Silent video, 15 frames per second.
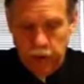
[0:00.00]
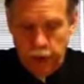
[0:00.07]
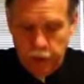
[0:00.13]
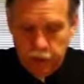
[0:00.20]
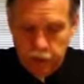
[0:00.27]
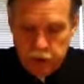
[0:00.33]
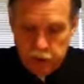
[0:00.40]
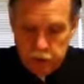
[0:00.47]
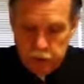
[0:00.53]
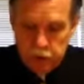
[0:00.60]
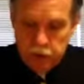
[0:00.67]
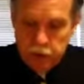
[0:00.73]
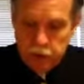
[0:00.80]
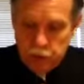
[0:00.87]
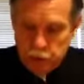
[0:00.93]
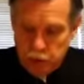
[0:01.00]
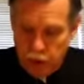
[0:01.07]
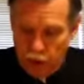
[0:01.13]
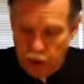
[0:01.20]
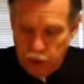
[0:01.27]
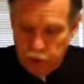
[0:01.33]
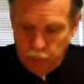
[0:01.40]
Texas insurance
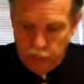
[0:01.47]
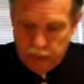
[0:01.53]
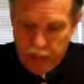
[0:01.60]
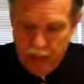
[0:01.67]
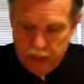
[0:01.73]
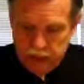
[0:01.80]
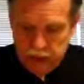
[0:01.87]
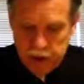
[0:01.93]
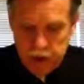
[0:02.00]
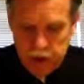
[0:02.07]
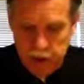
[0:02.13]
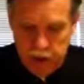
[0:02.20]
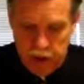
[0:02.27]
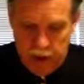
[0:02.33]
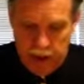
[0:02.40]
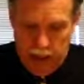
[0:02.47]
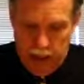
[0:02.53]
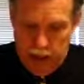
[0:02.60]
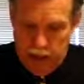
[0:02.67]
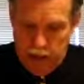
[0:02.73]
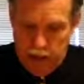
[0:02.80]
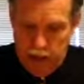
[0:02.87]
laws were lax
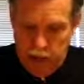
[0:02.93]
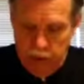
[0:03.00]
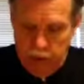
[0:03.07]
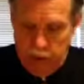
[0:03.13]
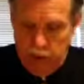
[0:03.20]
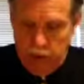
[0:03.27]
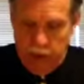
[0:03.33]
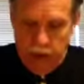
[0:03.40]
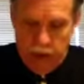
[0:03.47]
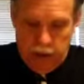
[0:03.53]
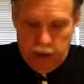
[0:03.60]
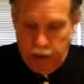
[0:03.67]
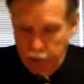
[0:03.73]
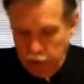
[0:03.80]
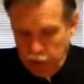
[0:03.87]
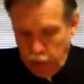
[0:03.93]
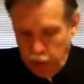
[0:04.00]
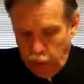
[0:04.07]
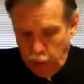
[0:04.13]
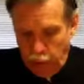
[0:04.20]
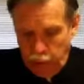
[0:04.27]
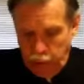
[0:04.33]
and had left the
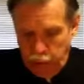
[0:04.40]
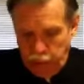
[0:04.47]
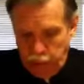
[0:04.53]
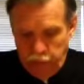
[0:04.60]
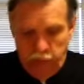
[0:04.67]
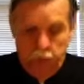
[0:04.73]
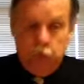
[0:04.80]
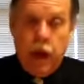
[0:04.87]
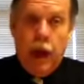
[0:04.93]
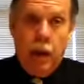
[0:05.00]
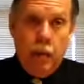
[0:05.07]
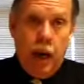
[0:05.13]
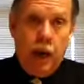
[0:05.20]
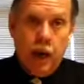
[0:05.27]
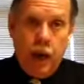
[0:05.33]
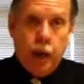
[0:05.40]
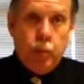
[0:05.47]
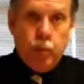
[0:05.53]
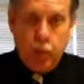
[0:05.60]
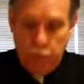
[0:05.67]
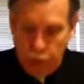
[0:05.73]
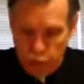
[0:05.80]
door open for fly-by-night
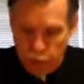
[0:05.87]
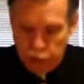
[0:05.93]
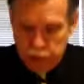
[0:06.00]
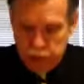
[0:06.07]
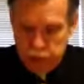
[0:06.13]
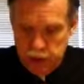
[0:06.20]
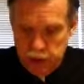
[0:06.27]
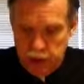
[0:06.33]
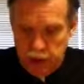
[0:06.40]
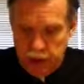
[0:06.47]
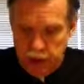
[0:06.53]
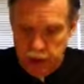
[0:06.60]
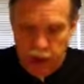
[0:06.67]
promoters and